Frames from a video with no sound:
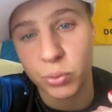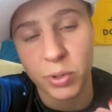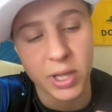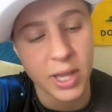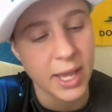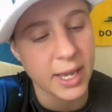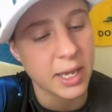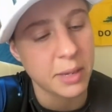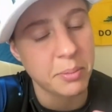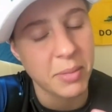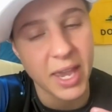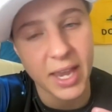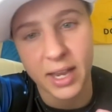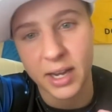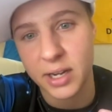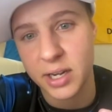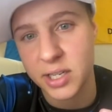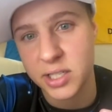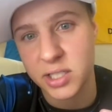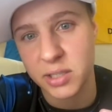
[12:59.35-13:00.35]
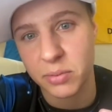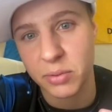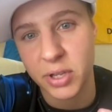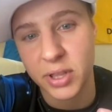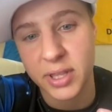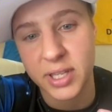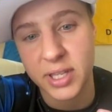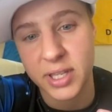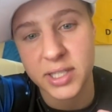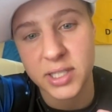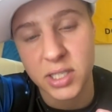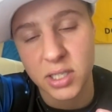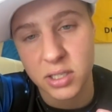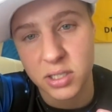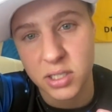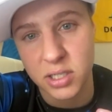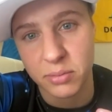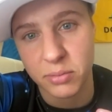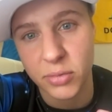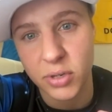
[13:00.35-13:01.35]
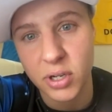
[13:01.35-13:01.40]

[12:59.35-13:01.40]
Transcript: We're like a mechanism, a system.